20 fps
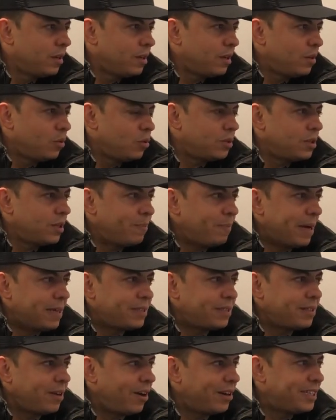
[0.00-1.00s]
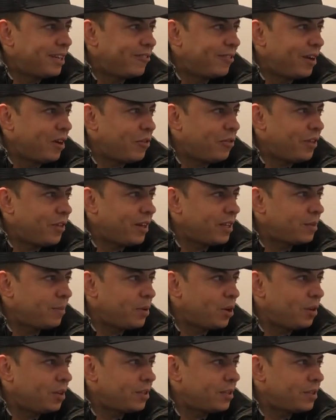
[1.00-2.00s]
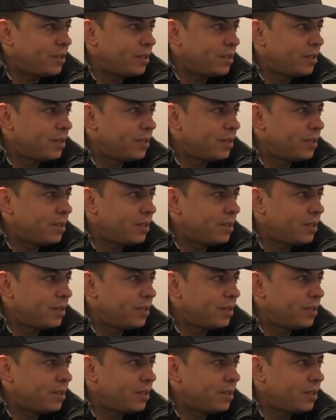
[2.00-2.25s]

wasn't the best idea, I don't think, to be honest.